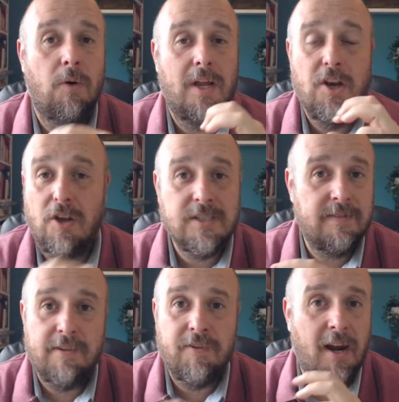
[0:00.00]
lots of
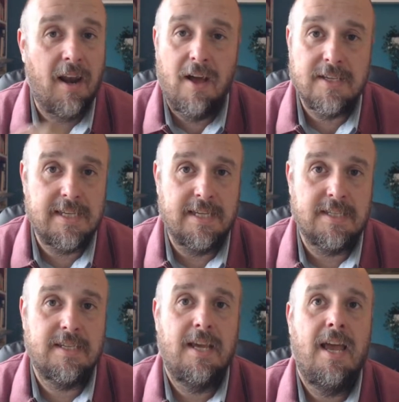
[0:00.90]
different
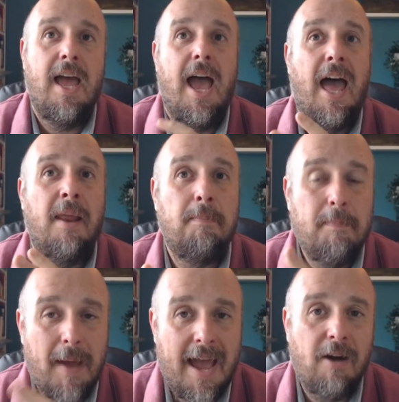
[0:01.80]
classes, and
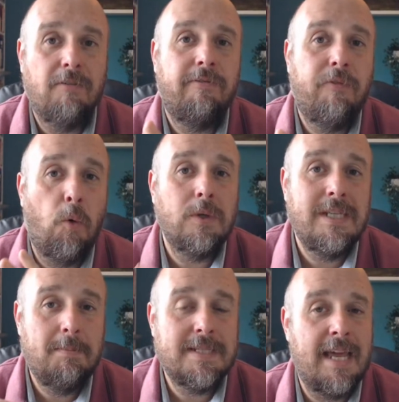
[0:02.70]
about
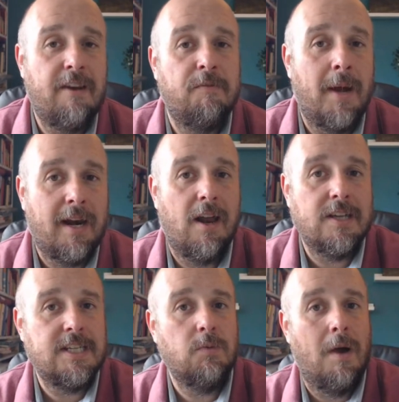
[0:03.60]
40% of my
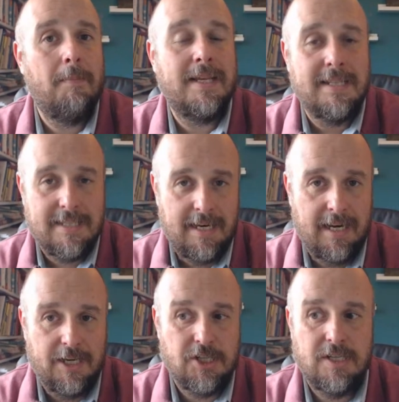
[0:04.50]
classes were business
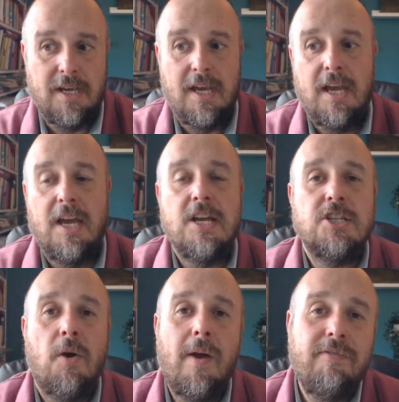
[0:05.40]
English.
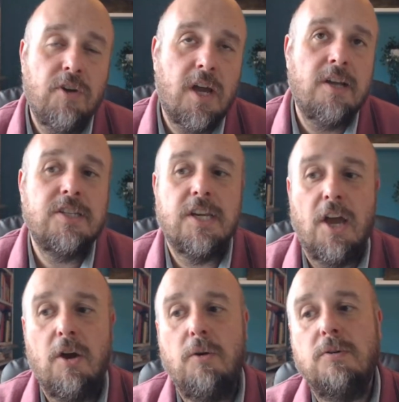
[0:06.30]
So if you're going to
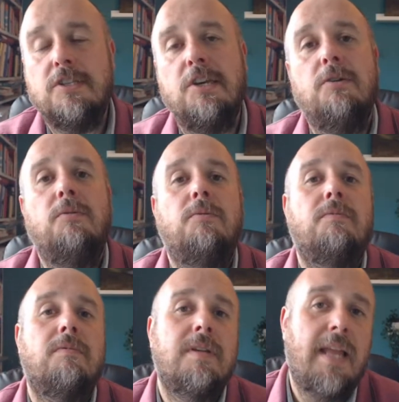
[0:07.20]
go to
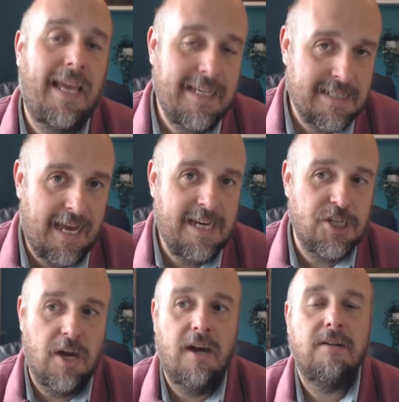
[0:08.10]
East
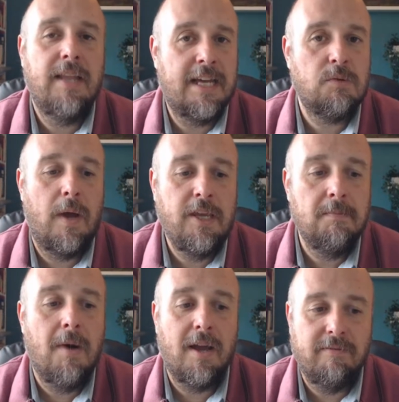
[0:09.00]
Asia, that's where you
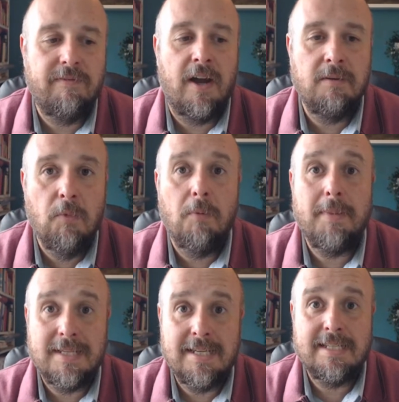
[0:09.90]
might find more
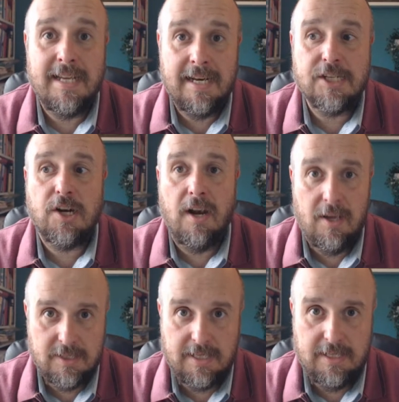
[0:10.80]
business English
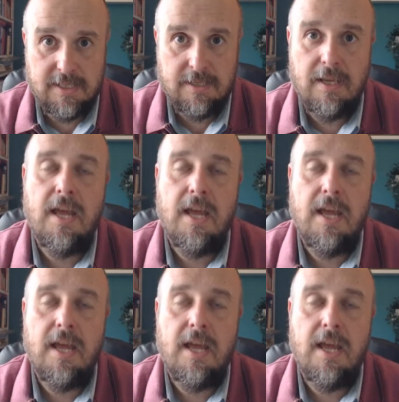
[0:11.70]
classes.